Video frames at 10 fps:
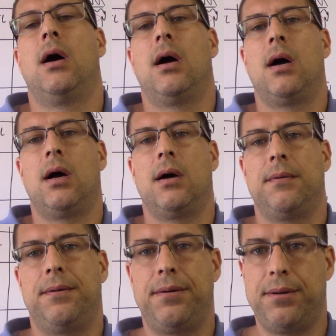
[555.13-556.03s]

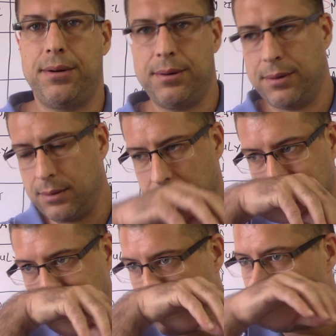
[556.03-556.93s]
Uh,
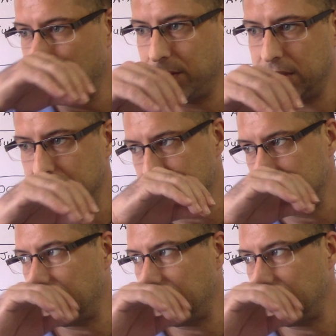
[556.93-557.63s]
anyways,